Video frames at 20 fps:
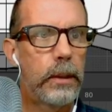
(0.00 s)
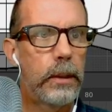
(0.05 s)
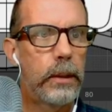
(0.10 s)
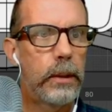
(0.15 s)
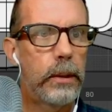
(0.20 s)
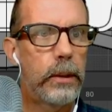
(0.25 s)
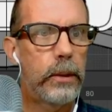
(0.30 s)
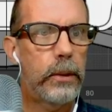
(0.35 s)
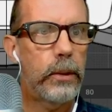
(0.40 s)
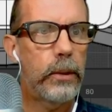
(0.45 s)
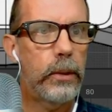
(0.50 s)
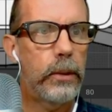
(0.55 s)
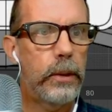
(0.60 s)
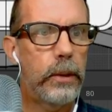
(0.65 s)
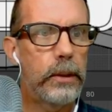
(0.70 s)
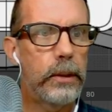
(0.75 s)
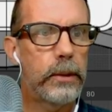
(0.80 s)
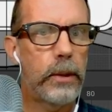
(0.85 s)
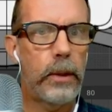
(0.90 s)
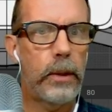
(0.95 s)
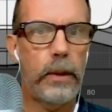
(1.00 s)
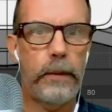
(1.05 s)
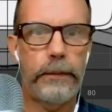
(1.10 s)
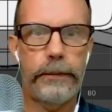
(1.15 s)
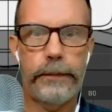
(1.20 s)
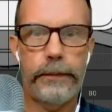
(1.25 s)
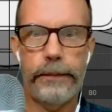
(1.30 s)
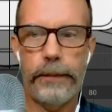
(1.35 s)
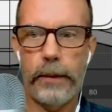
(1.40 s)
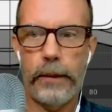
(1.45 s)
Turn these
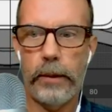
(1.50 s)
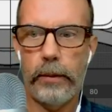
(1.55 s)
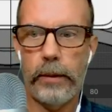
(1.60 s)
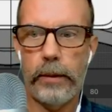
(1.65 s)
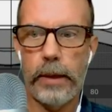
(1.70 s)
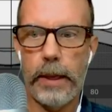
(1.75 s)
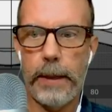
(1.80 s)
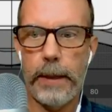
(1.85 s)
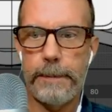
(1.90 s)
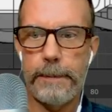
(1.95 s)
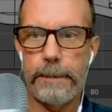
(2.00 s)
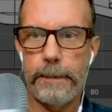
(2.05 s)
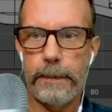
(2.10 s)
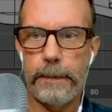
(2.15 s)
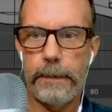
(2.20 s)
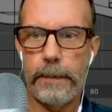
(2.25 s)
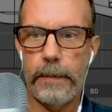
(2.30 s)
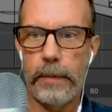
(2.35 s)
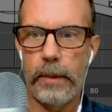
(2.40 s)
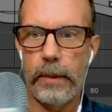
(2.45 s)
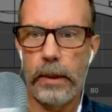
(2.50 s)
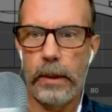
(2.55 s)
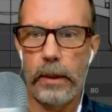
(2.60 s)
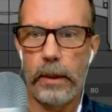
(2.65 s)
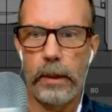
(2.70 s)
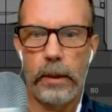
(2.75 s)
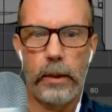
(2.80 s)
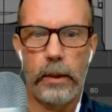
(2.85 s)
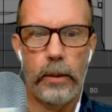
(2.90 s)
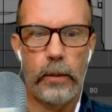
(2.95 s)
off. Okay.
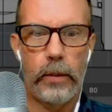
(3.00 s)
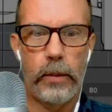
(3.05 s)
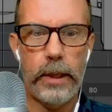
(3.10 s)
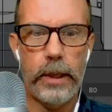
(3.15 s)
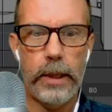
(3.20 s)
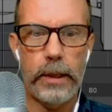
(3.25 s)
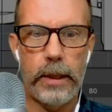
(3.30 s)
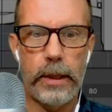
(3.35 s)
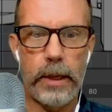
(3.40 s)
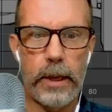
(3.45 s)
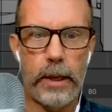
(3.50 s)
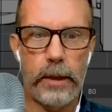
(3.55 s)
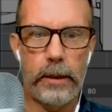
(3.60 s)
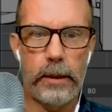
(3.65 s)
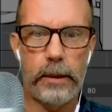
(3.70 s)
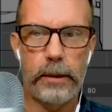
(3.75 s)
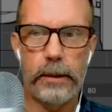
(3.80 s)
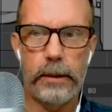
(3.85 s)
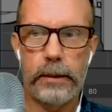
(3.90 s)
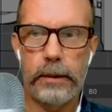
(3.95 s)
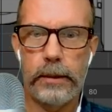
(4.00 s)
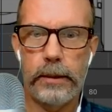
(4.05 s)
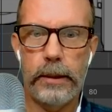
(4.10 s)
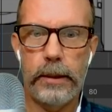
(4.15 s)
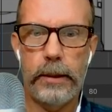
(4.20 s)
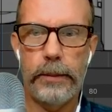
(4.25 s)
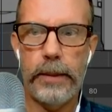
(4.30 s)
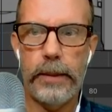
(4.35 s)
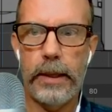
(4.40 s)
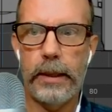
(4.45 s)
We're getting there,
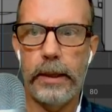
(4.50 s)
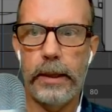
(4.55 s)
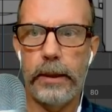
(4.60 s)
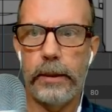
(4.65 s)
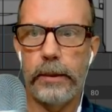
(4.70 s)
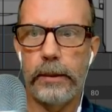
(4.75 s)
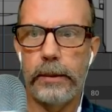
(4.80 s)
little by little.